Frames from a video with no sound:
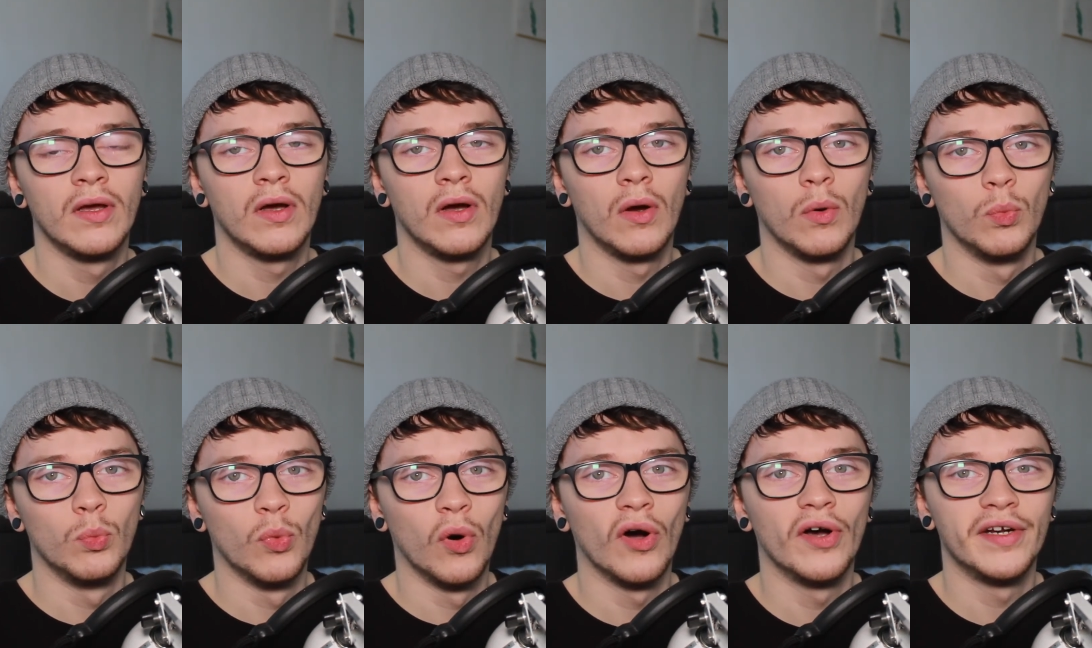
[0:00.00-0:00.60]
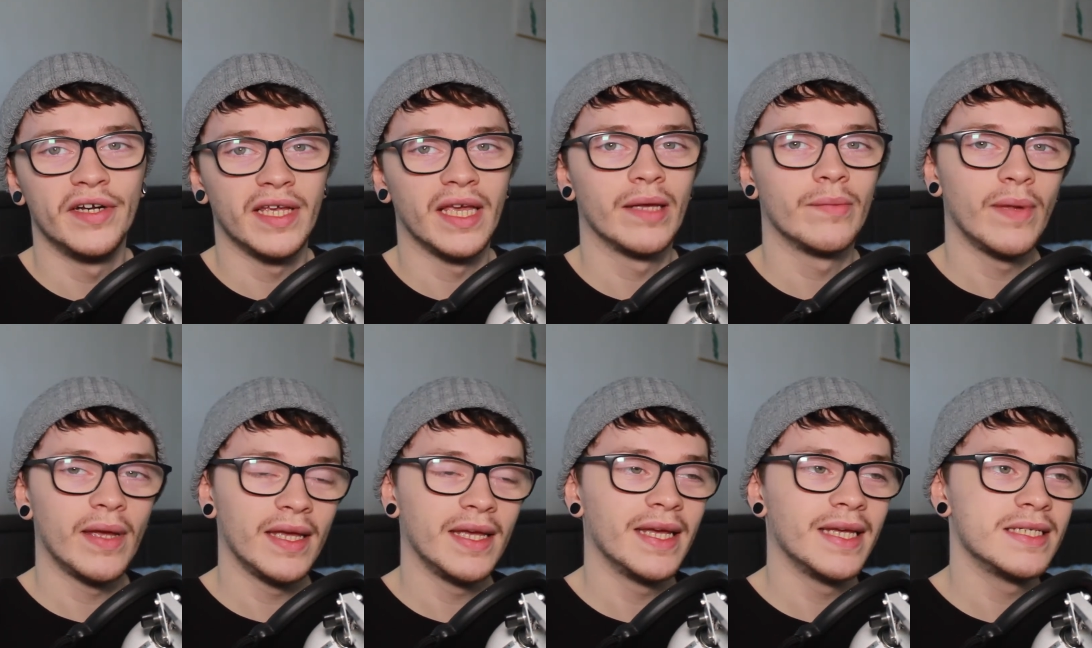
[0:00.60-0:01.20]
on what an
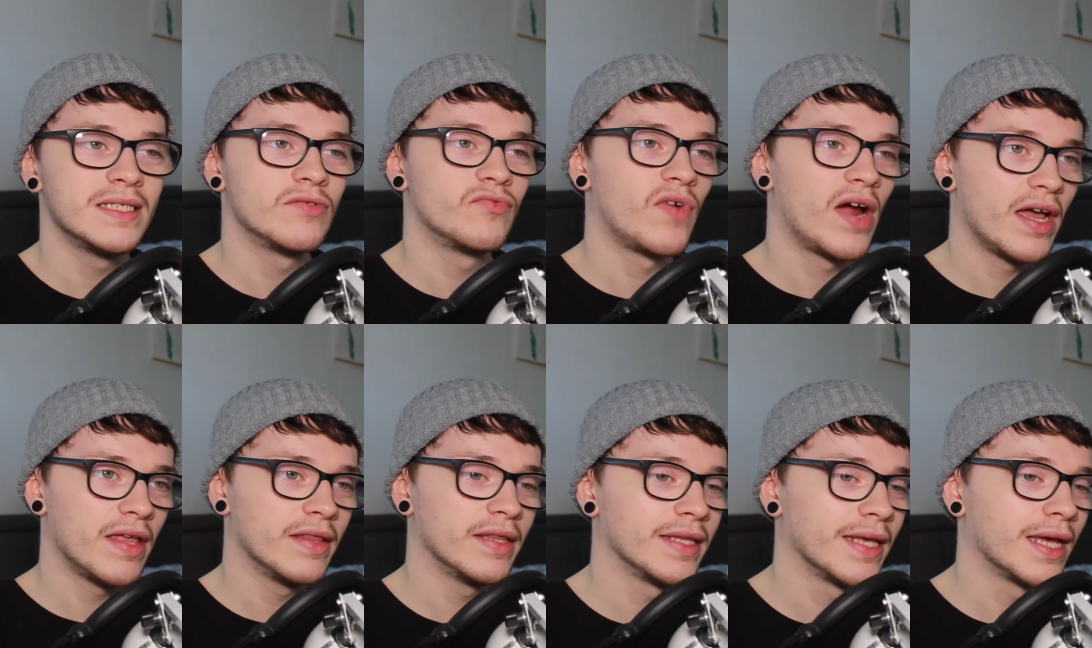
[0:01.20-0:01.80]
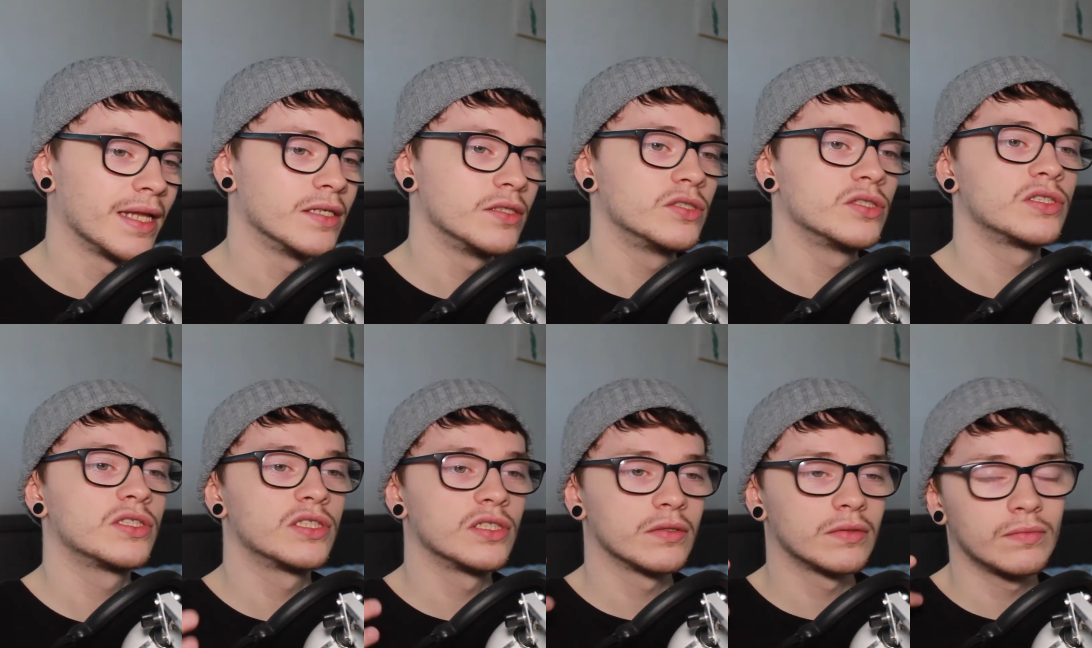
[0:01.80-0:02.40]
EMA is right at the end,
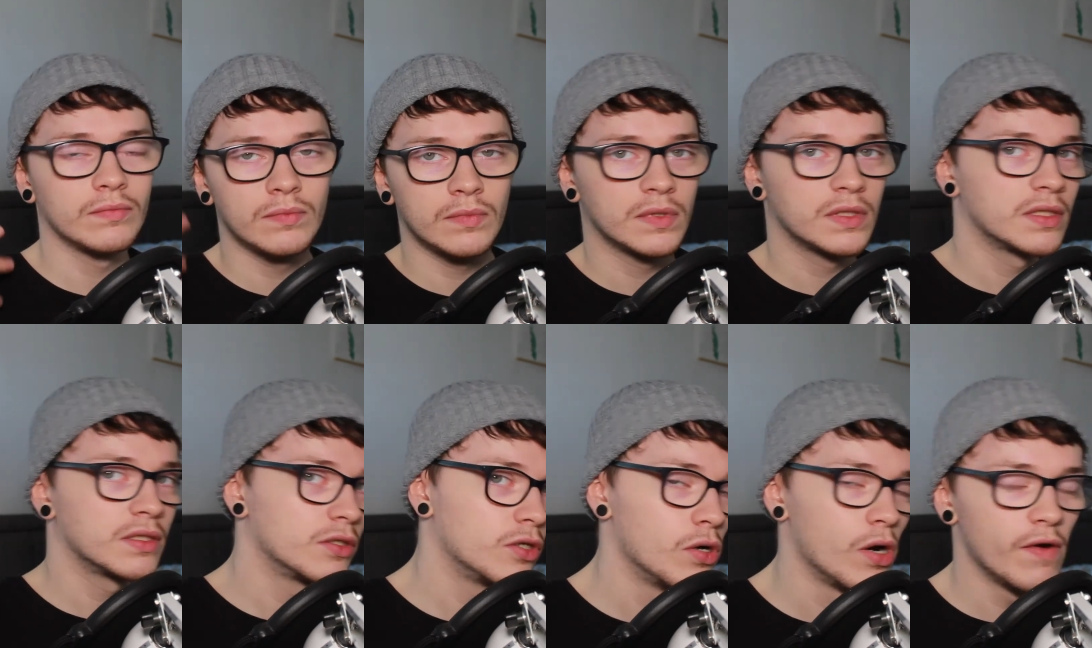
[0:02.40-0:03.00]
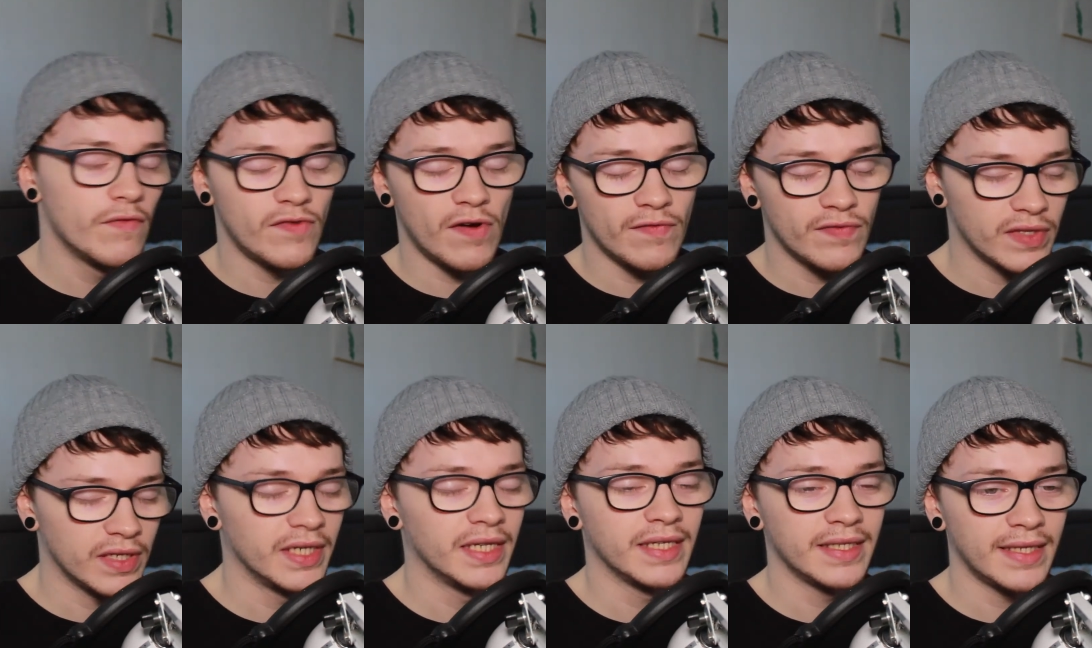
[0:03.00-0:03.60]
just to go over
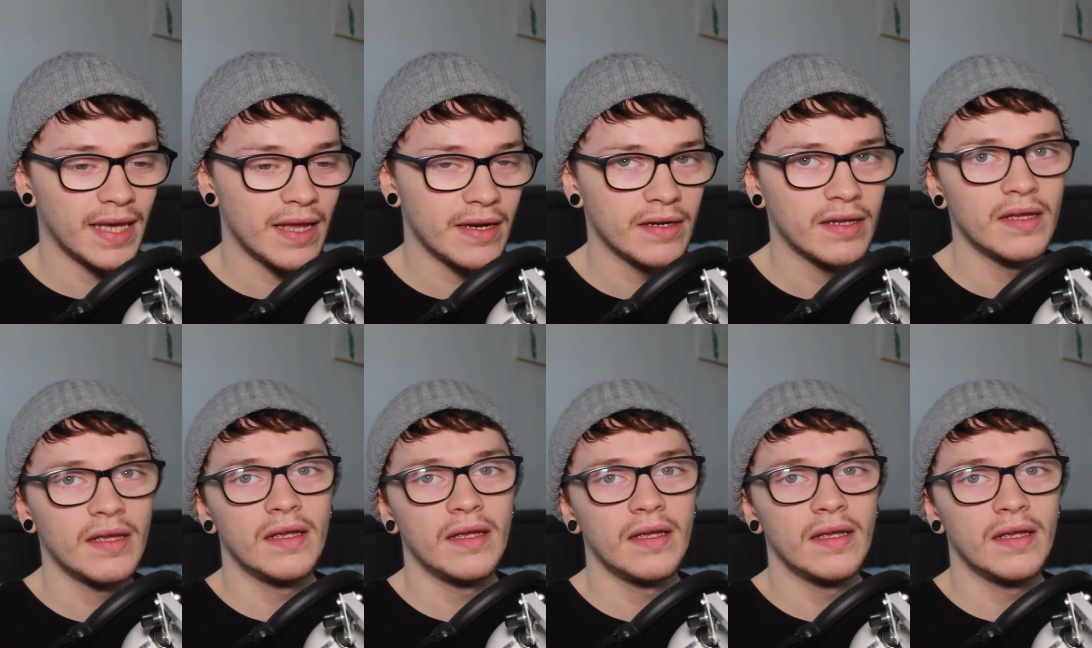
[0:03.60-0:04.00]
everything they get.